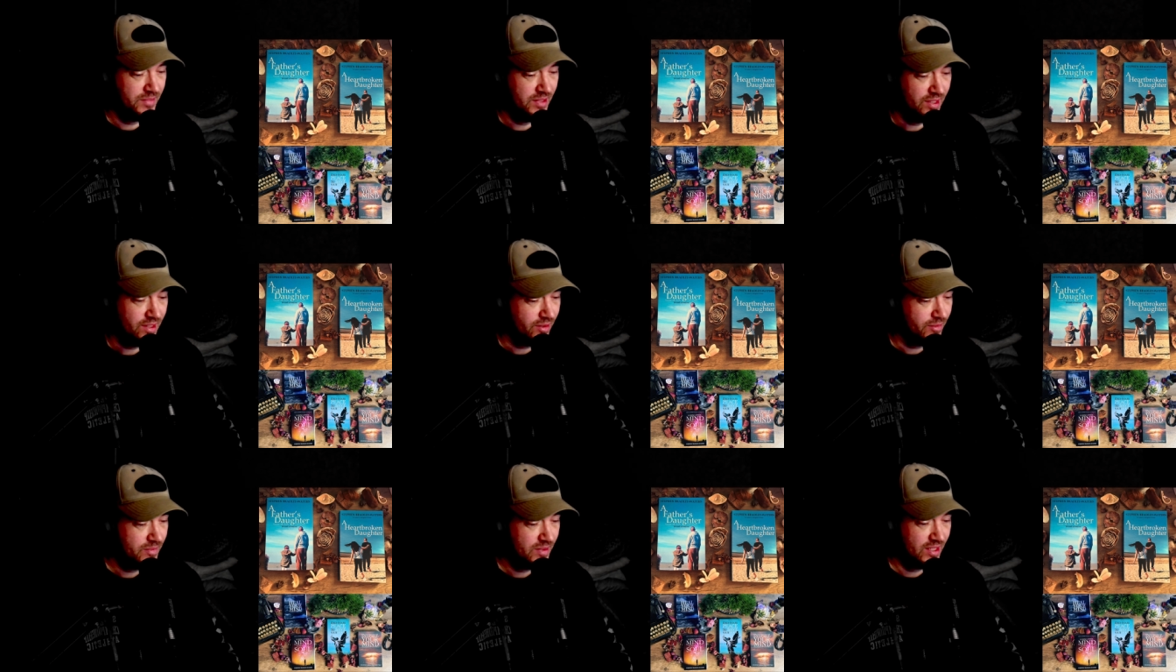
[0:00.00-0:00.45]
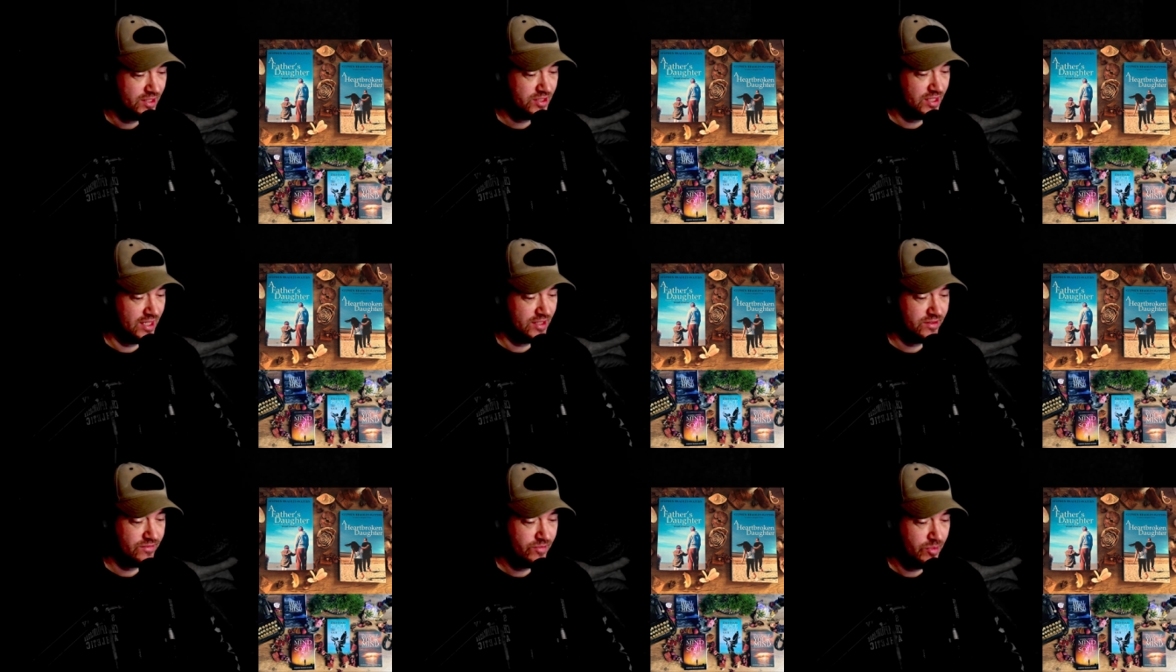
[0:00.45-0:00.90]
You know,
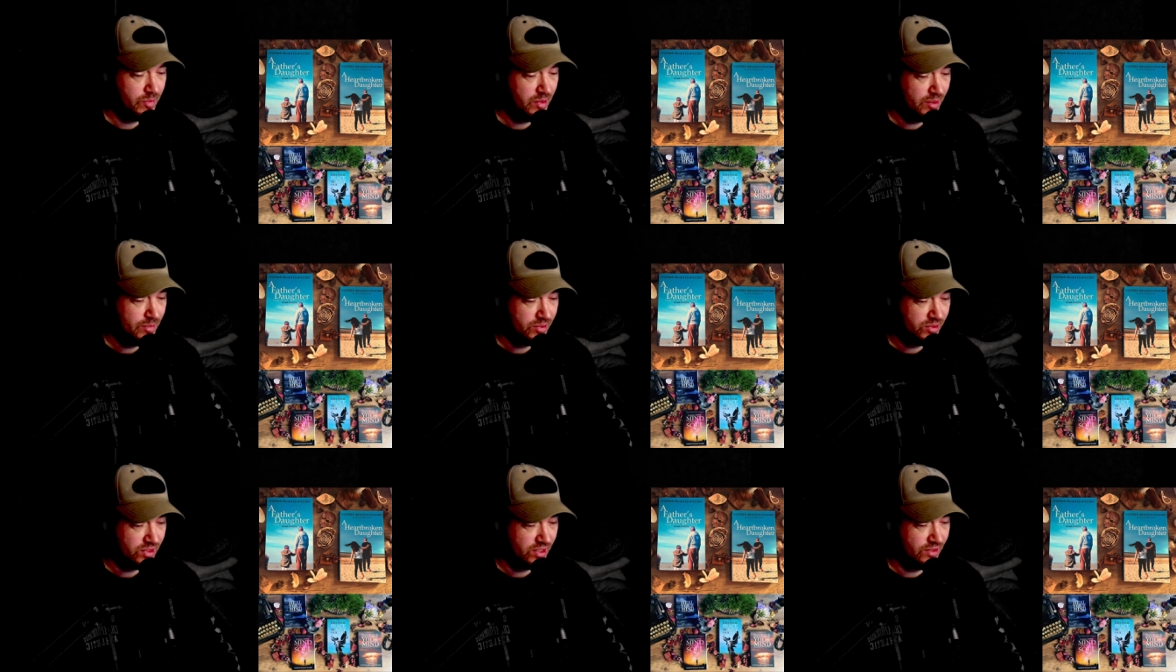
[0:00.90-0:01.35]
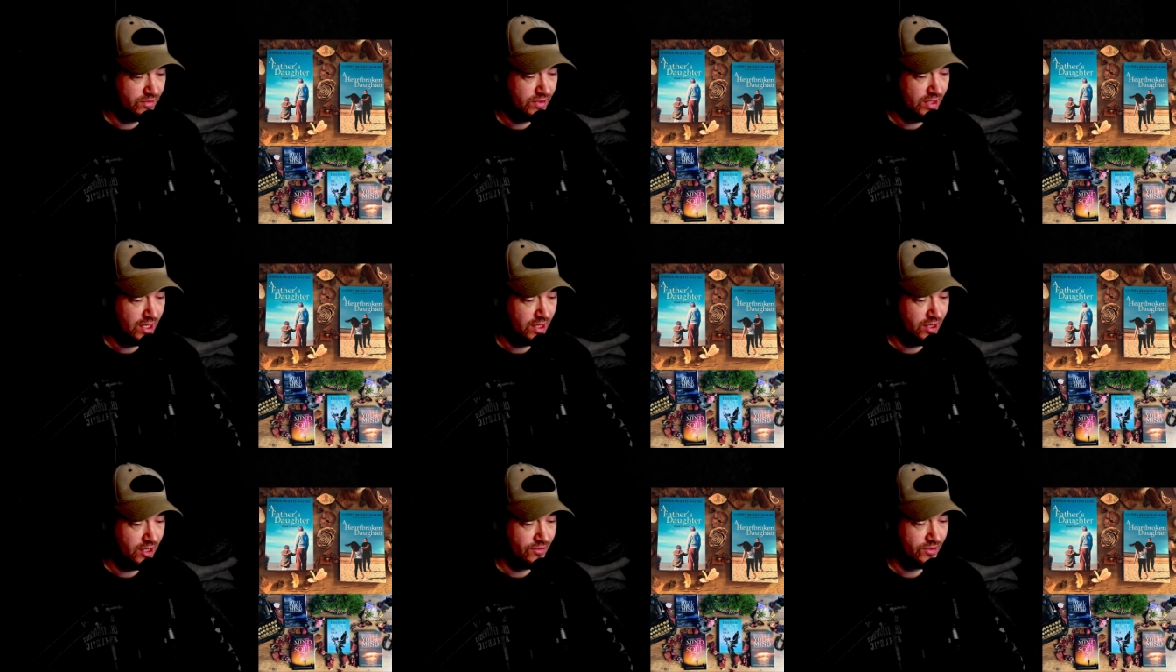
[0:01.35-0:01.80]
that's, that's for people to
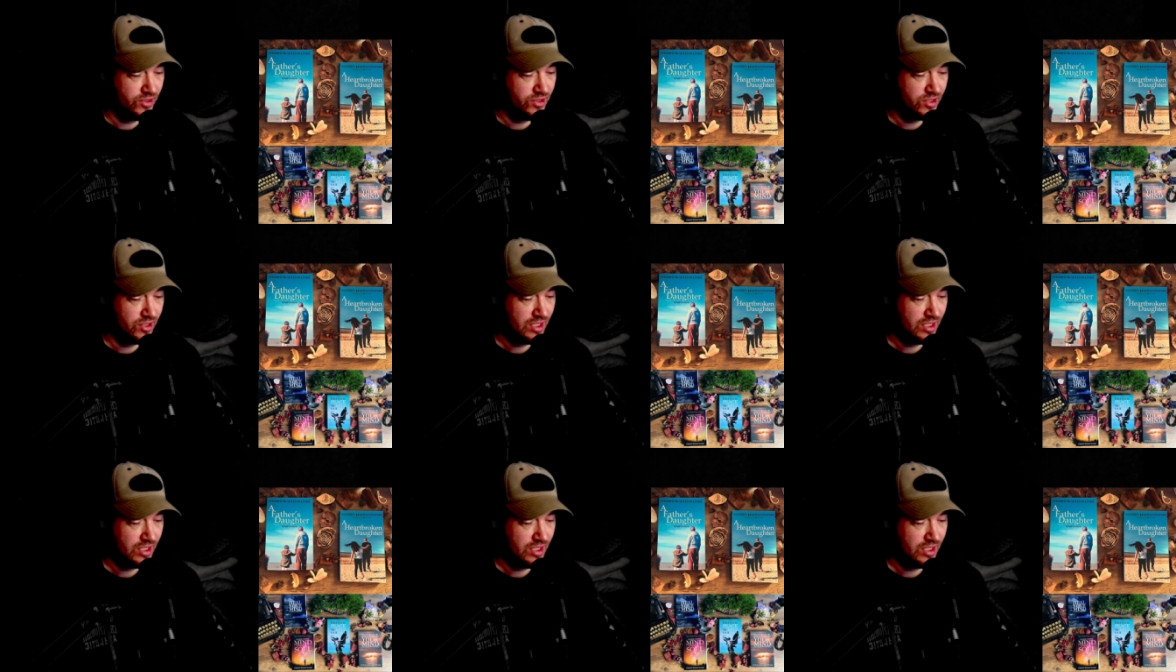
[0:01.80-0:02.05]
live their life.